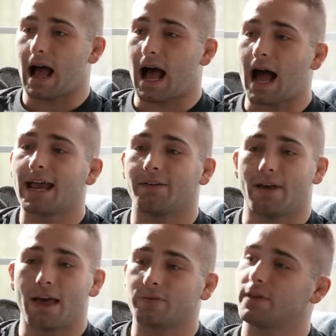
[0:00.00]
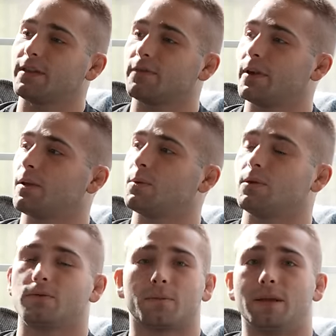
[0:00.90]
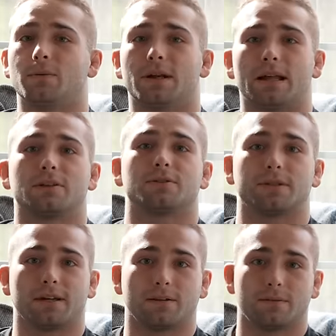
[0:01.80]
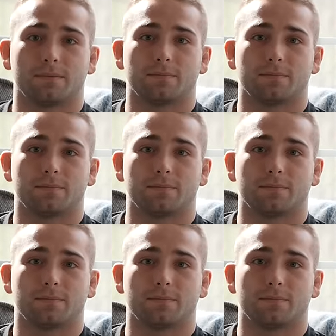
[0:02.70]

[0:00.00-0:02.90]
I have everything available for me to win a national title.